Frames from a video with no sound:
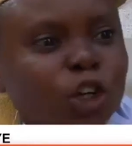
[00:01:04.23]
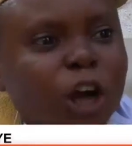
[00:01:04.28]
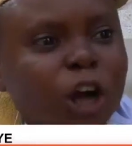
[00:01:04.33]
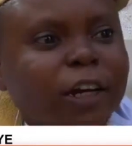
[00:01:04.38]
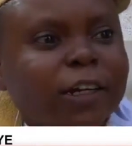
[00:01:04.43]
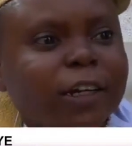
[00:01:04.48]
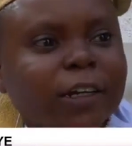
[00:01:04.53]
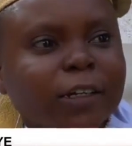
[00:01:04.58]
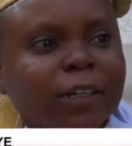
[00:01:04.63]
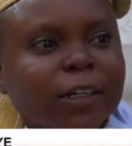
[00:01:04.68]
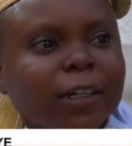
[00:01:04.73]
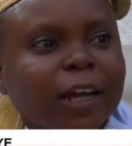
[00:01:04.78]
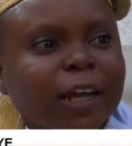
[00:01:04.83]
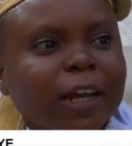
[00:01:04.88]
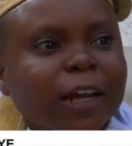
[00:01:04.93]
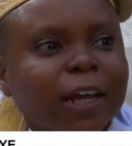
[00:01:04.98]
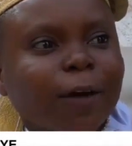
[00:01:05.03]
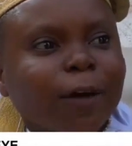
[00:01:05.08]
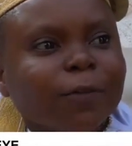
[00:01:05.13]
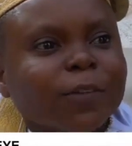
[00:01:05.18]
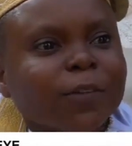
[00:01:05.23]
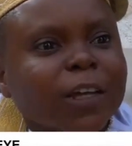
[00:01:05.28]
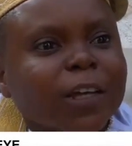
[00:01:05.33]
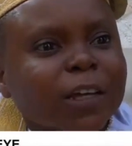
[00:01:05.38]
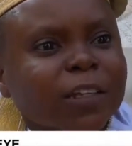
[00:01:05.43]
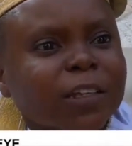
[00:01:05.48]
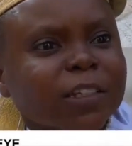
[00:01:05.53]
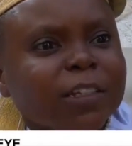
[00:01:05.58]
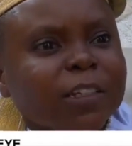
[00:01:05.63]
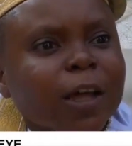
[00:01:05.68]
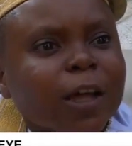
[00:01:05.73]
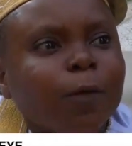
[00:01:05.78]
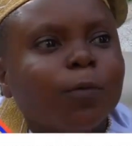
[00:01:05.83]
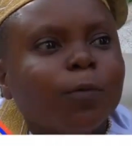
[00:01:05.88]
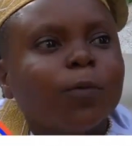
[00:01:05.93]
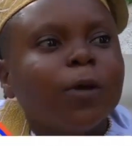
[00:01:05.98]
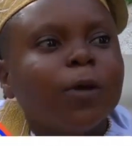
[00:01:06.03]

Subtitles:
a journey that I've taken step.